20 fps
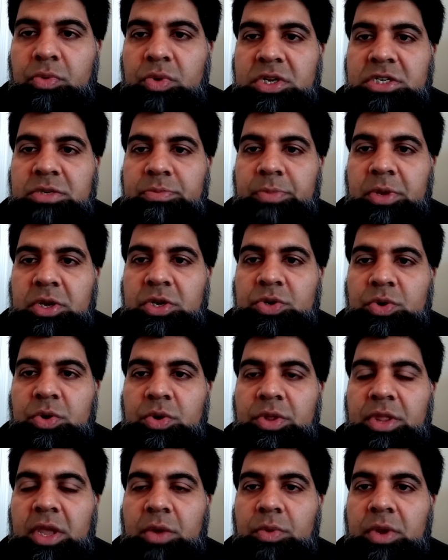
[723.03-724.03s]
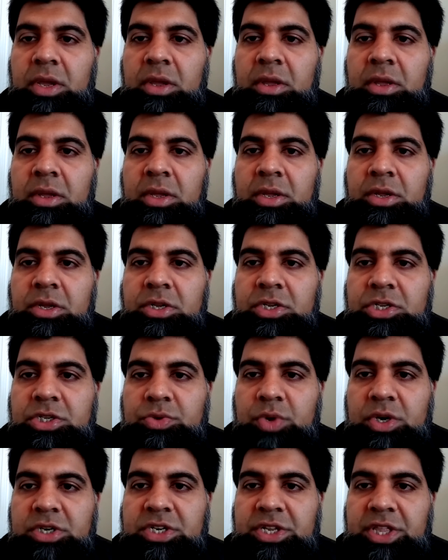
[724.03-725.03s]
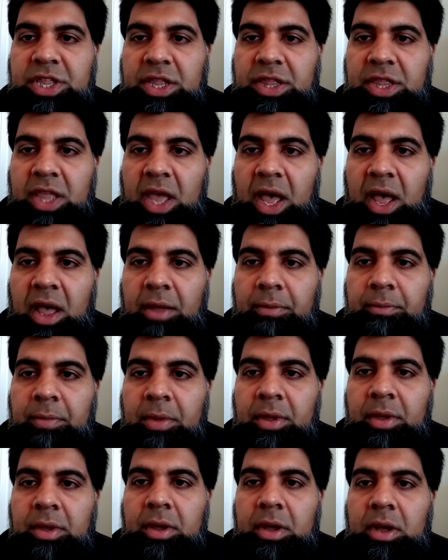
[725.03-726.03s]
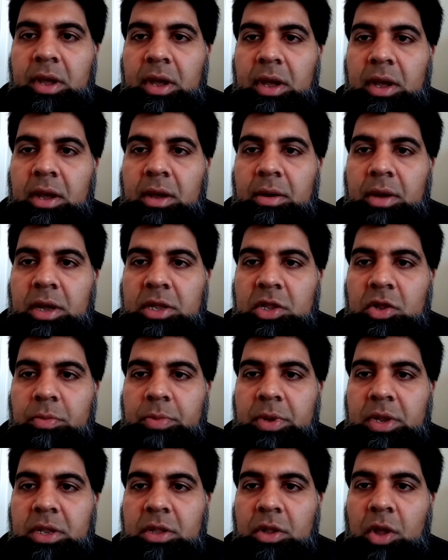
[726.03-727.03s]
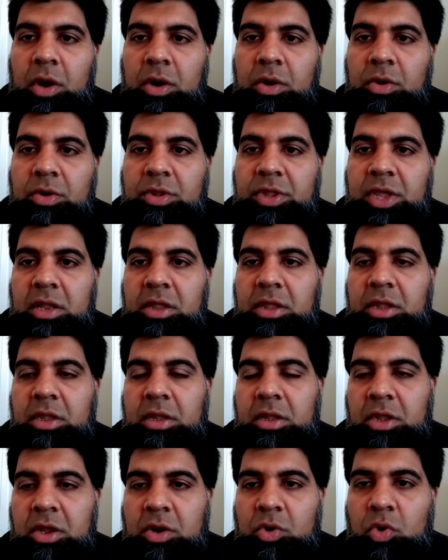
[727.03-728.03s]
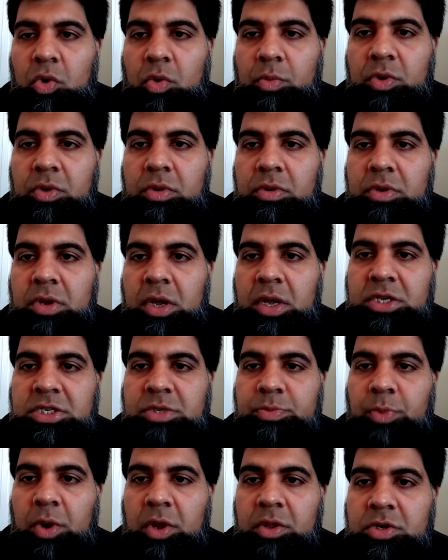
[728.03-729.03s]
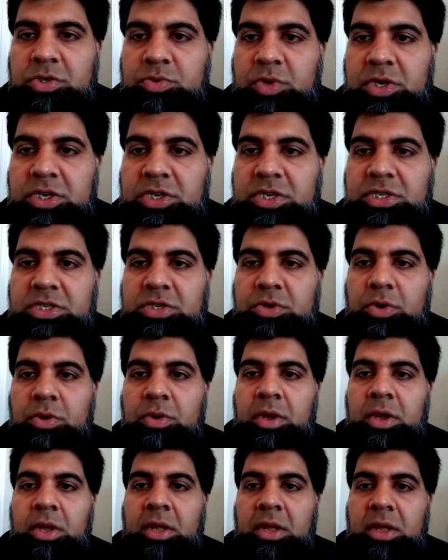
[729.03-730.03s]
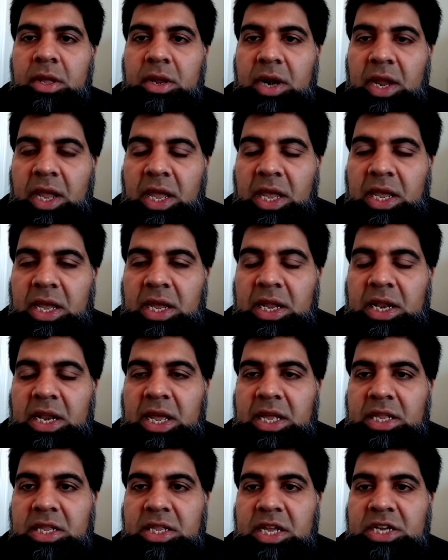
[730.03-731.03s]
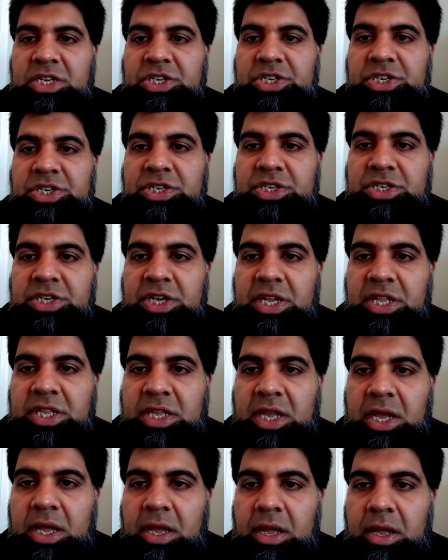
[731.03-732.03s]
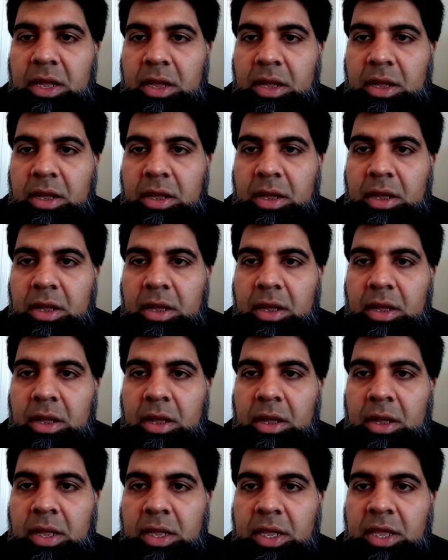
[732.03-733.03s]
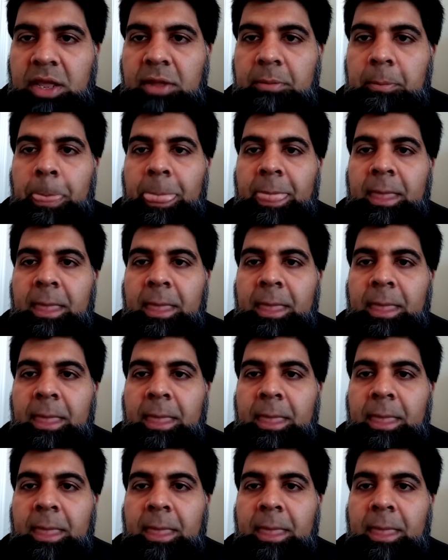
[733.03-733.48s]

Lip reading: We just make sure that we stretch the ta a little bit longer than the normal smaller stretches. So Rihlatash-shita'i.